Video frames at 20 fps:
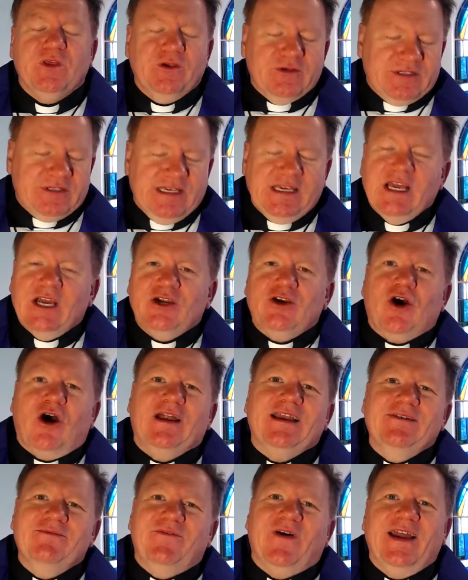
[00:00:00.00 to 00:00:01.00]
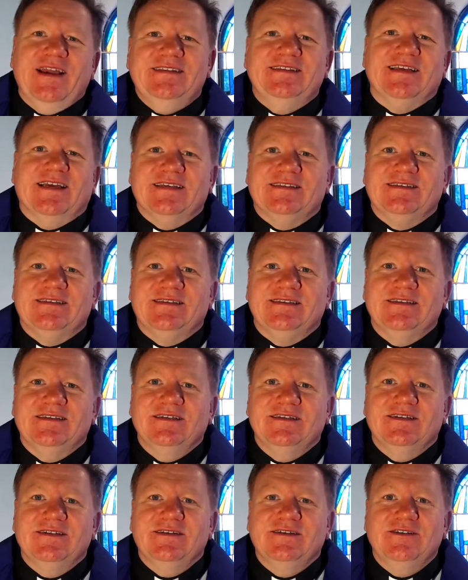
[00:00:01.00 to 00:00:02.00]
You see, God invites us
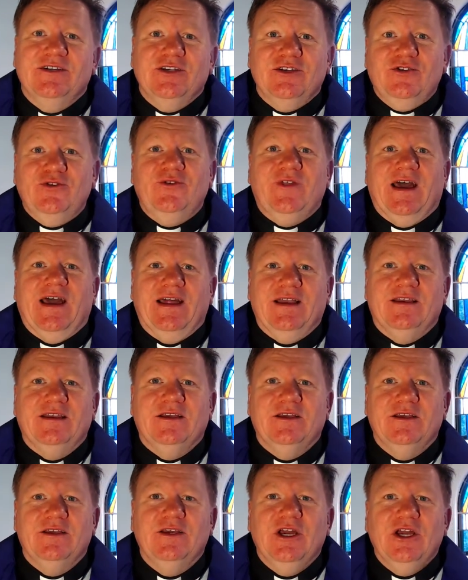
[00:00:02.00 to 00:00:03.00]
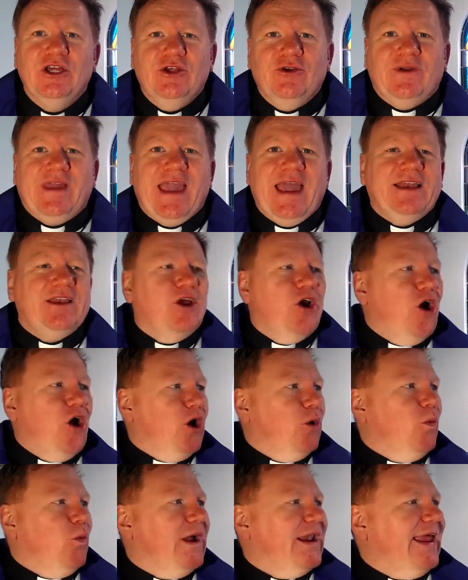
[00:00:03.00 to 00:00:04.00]
to do that. You can't,
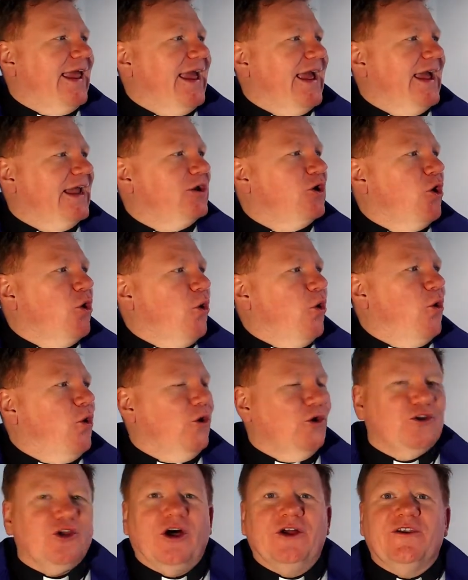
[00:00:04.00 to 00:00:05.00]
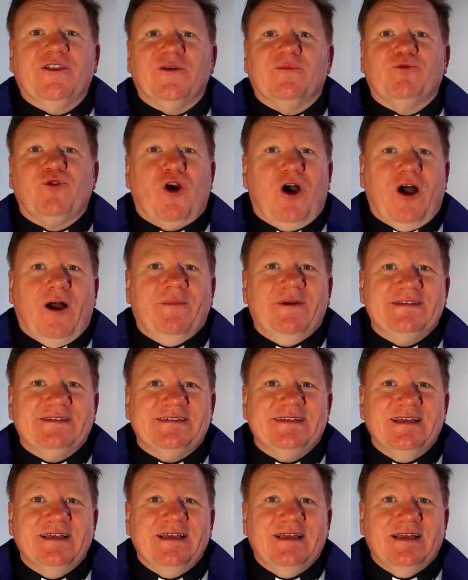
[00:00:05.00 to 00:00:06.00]
on one hand, hold on to the
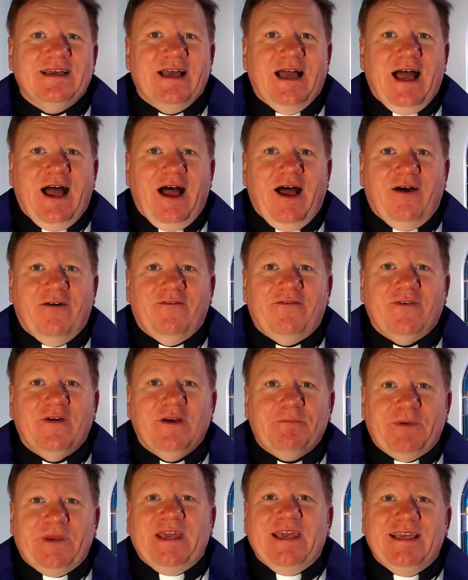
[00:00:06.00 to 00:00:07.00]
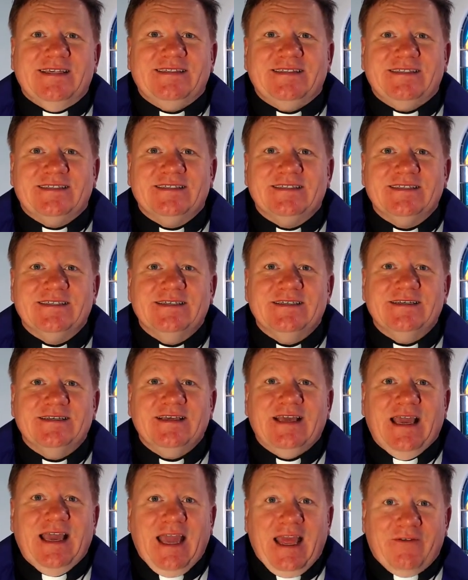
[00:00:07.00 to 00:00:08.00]
promise of peace
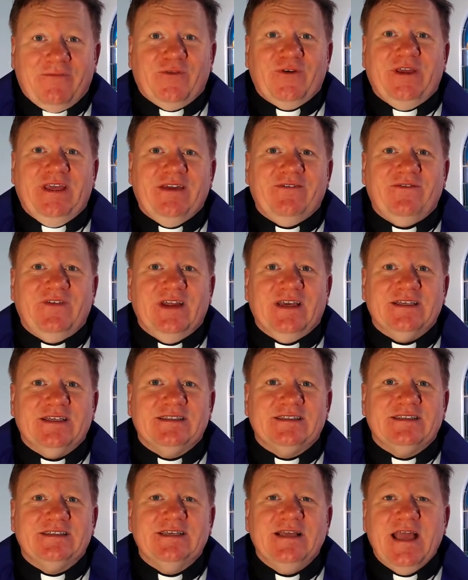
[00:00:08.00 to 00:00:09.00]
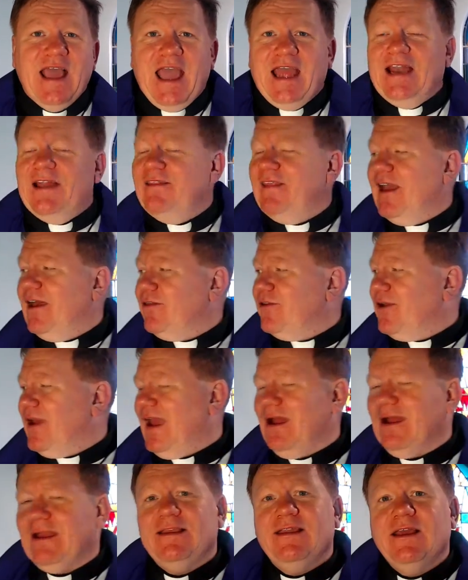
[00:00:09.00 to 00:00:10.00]
and forgiveness, and on the other
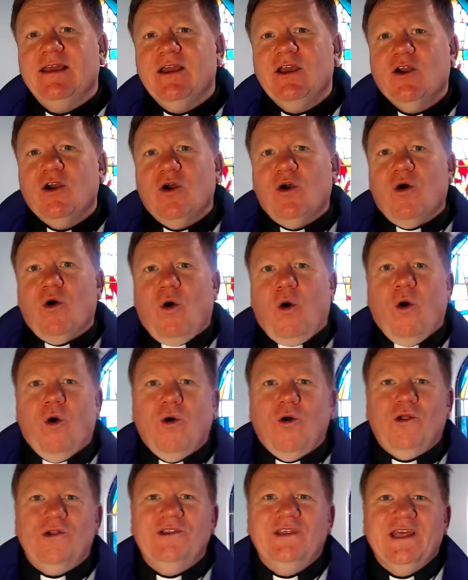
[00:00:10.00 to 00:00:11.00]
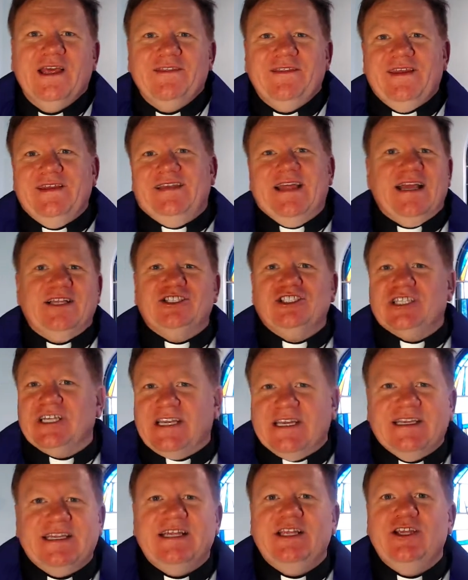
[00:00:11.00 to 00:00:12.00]
hand, hold the intention
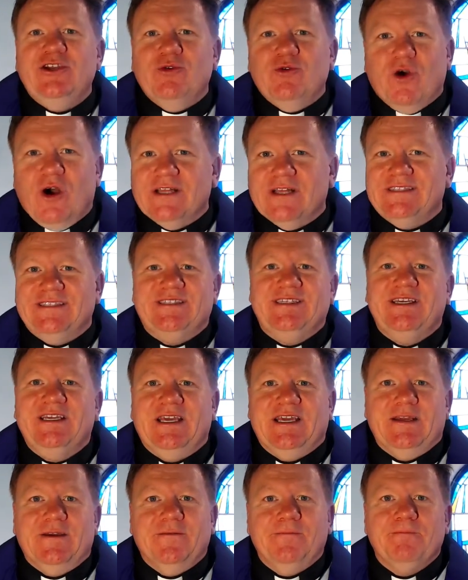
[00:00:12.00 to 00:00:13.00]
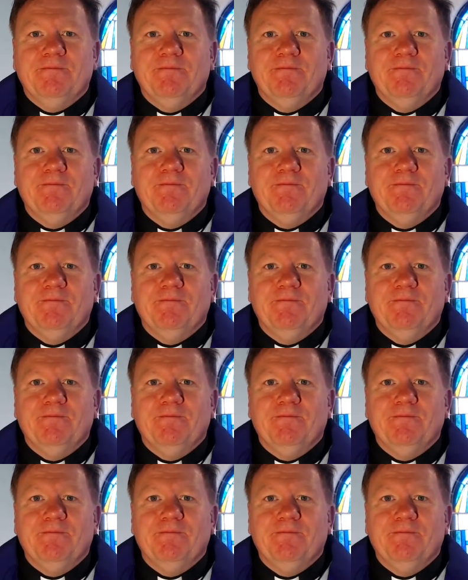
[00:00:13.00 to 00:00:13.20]
to continue on sinning.